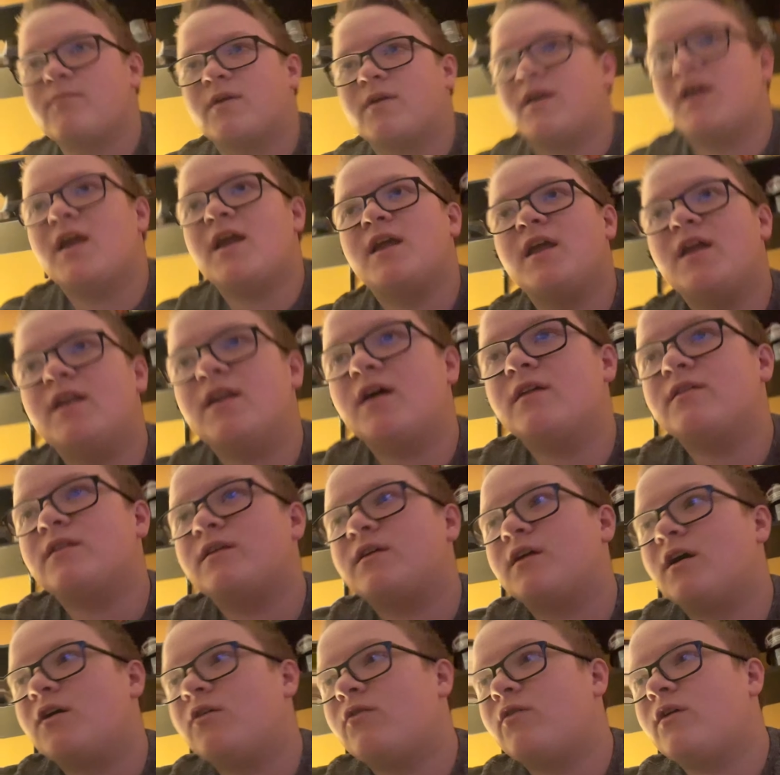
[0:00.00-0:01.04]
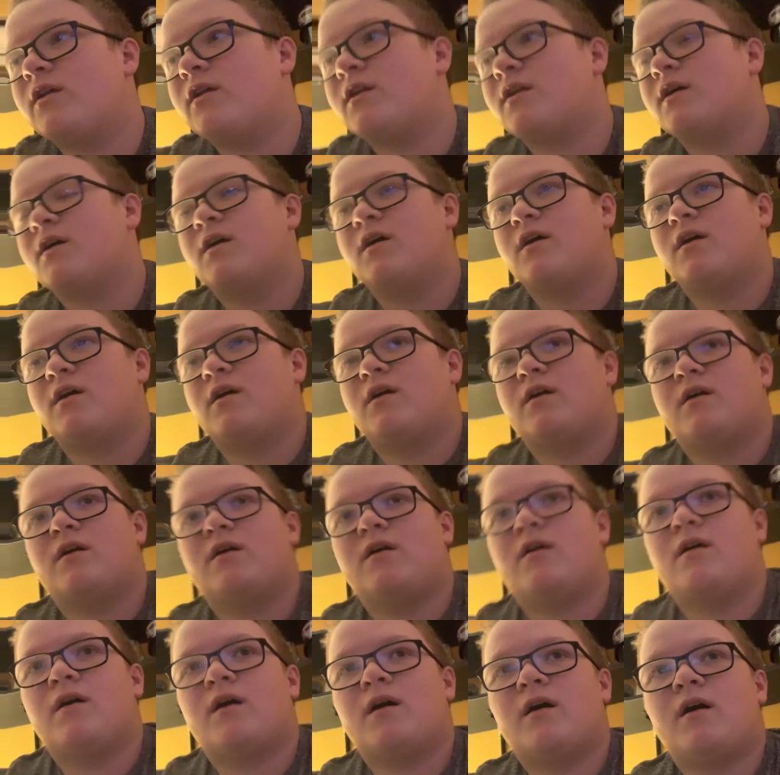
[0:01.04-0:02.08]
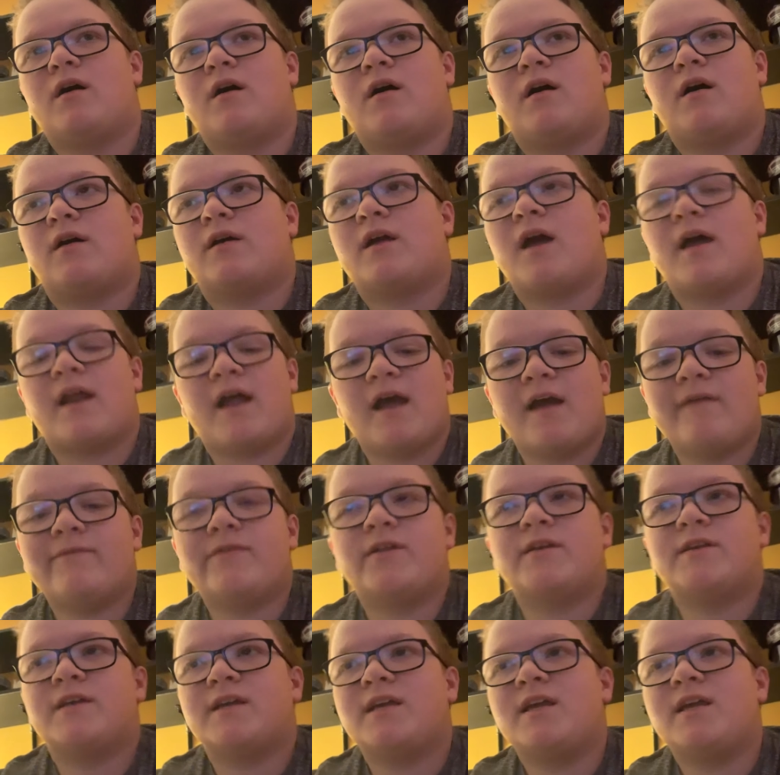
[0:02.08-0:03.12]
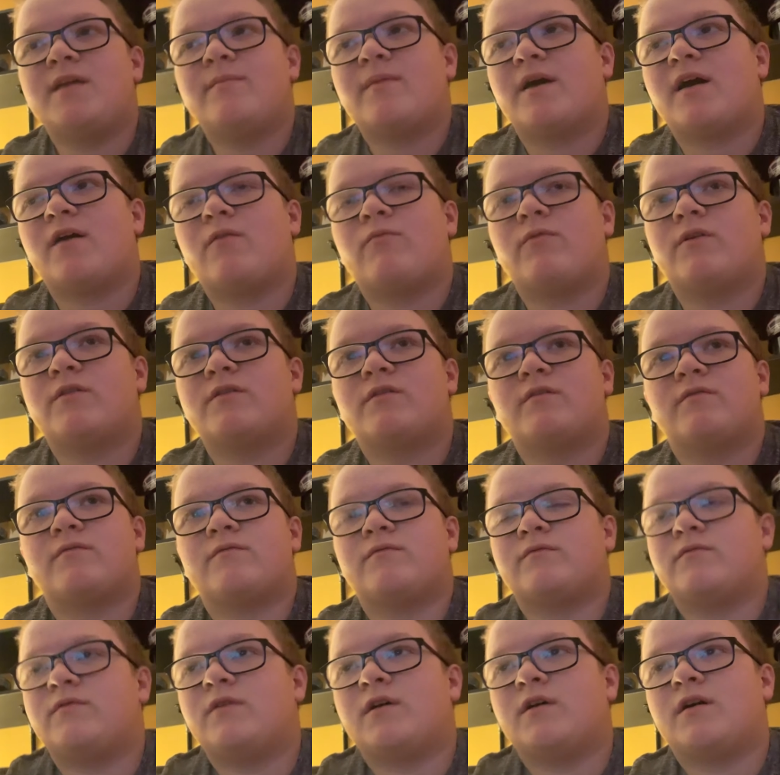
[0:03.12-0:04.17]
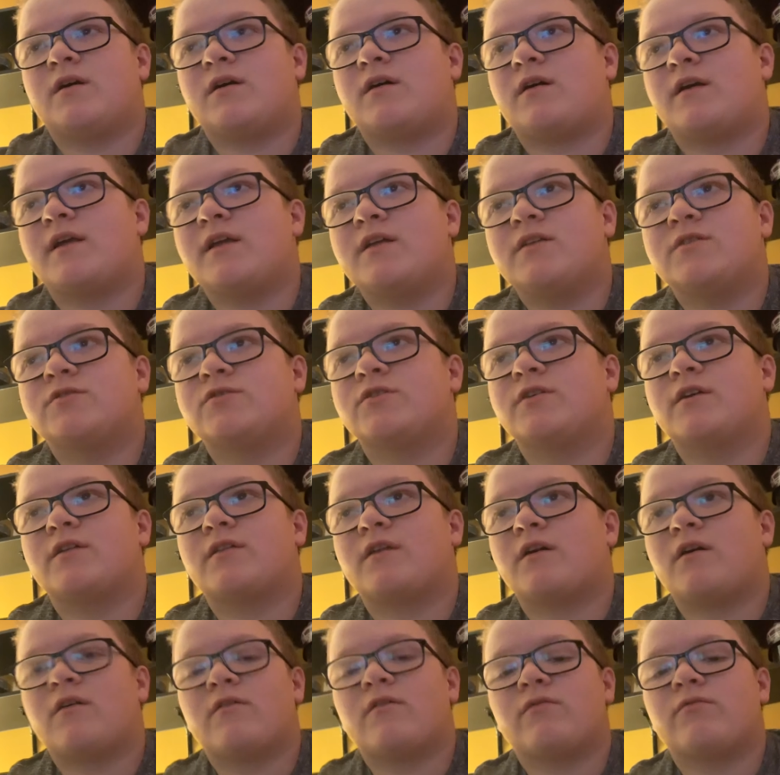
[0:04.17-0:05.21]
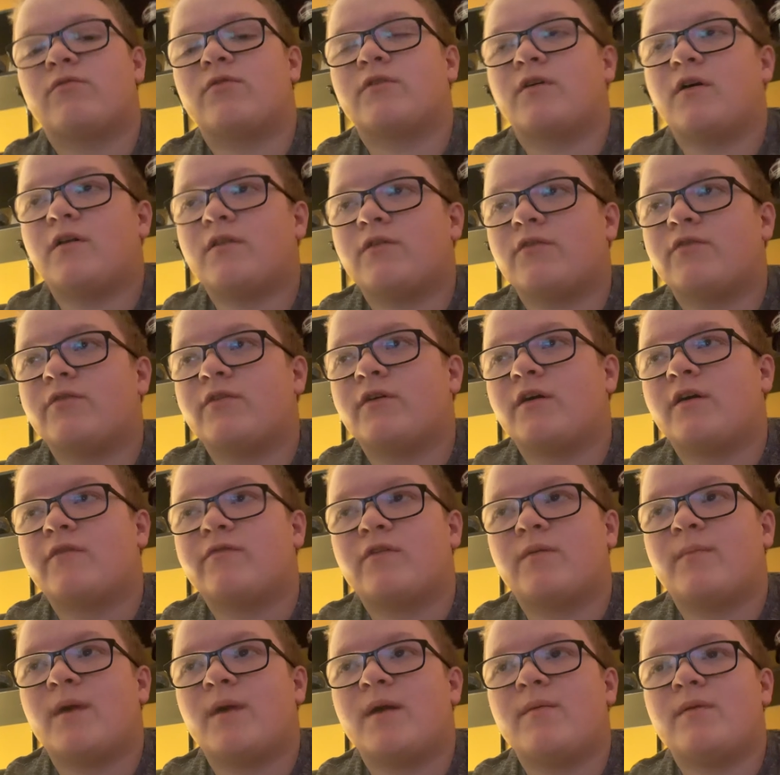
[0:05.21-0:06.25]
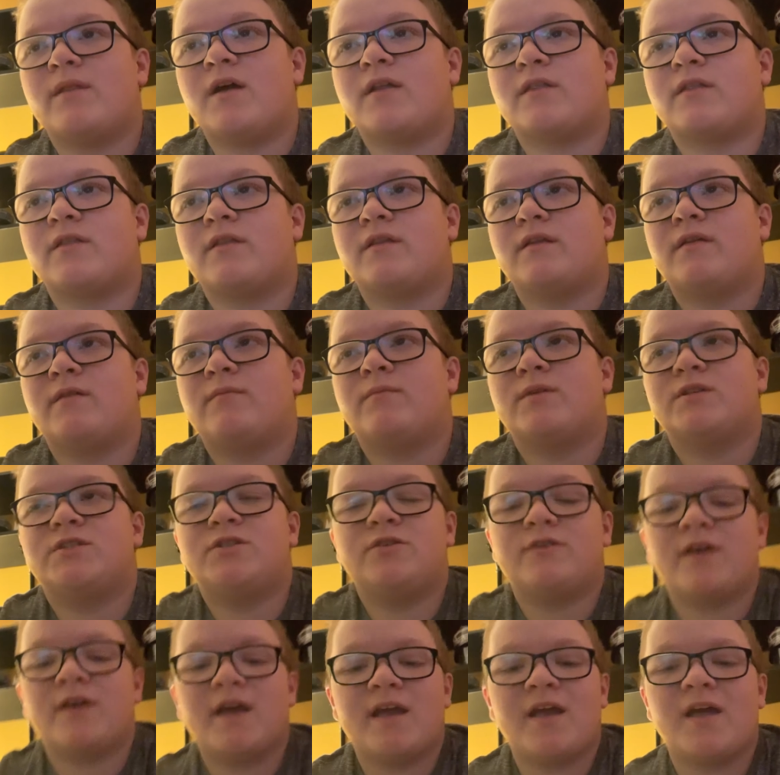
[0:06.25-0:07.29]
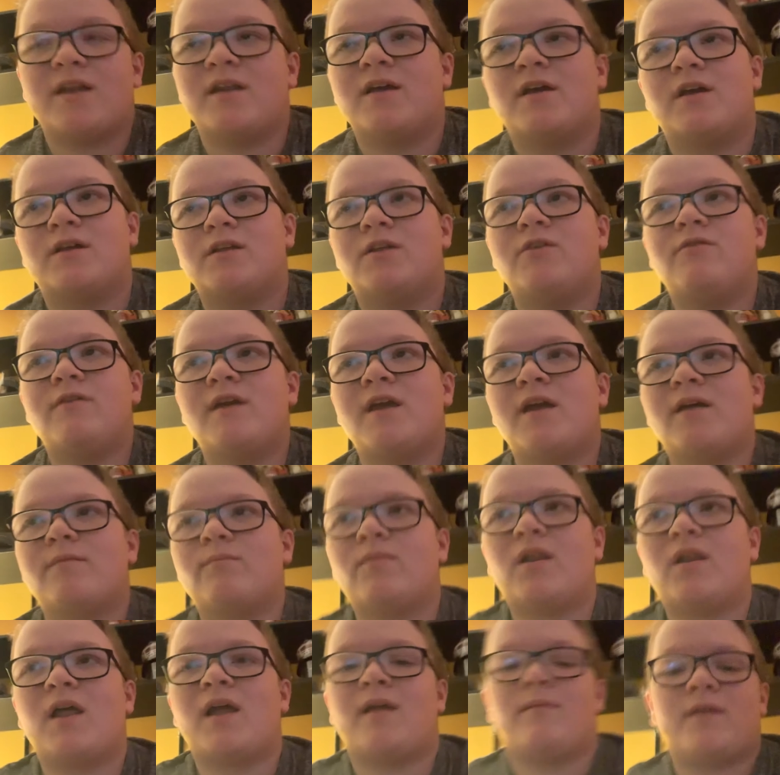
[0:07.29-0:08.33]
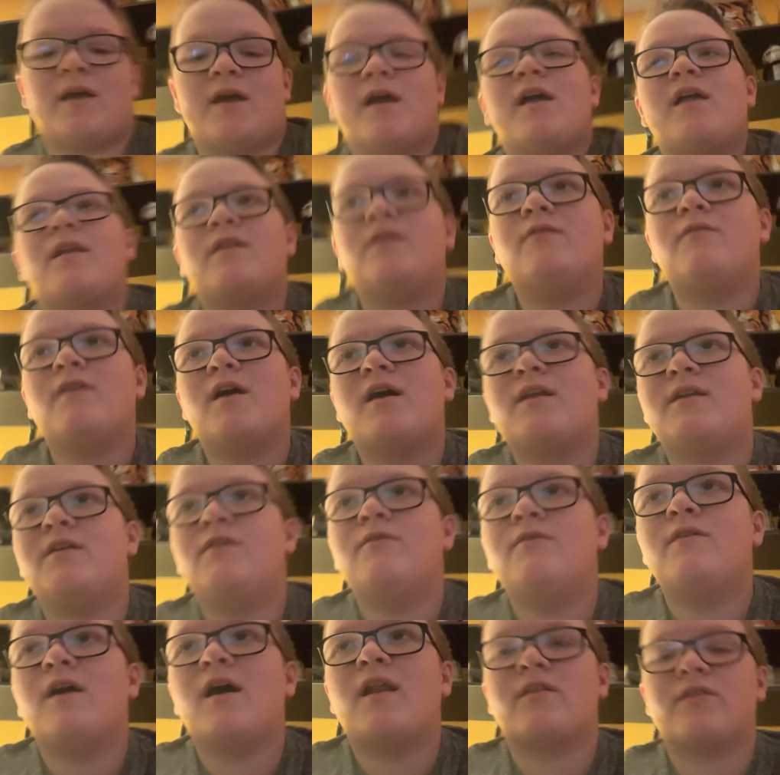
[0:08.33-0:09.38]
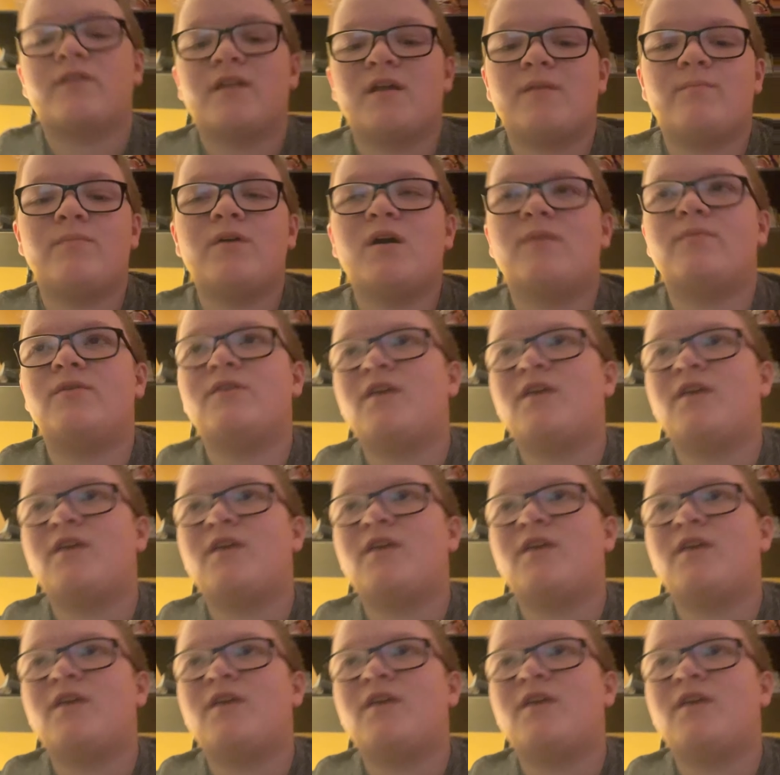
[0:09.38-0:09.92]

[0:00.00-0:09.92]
Can't get nothing going. Got half the team out with injuries and all sorts of other stuff. So maybe that. But you can't blame that. You gotta step up.